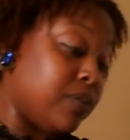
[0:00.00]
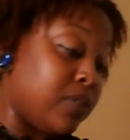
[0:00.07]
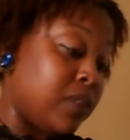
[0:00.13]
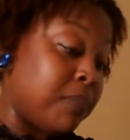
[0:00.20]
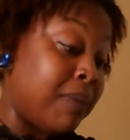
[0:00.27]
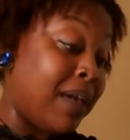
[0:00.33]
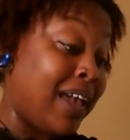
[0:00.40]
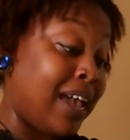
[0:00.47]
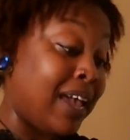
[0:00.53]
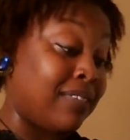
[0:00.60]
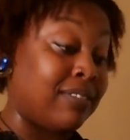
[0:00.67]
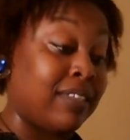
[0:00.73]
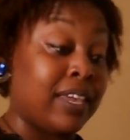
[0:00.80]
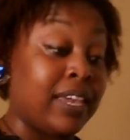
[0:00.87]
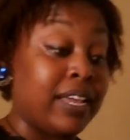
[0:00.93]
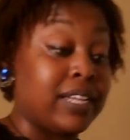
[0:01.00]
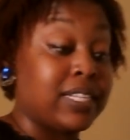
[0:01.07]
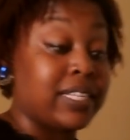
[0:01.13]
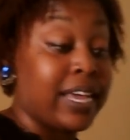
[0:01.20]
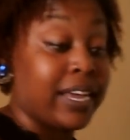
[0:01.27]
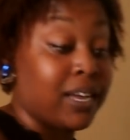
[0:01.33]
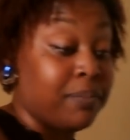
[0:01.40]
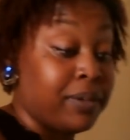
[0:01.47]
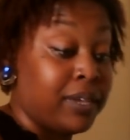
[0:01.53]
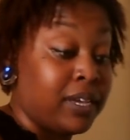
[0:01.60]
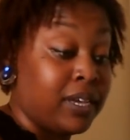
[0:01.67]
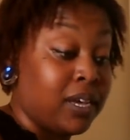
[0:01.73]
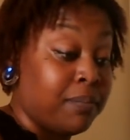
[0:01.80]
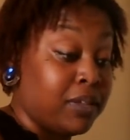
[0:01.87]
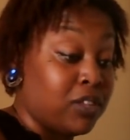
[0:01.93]
the bad things that could be
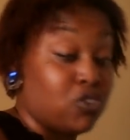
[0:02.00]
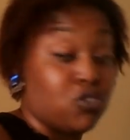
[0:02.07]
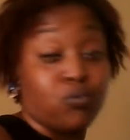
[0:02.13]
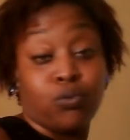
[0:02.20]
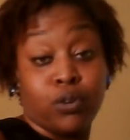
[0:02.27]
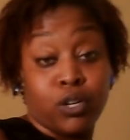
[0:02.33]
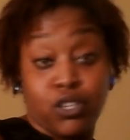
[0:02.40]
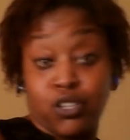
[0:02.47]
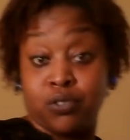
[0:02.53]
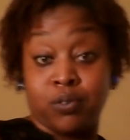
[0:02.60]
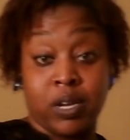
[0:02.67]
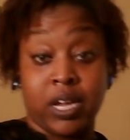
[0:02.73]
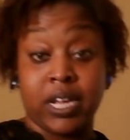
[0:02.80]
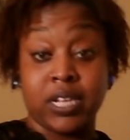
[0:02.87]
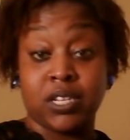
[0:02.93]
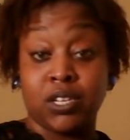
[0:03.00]
coming towards your ass.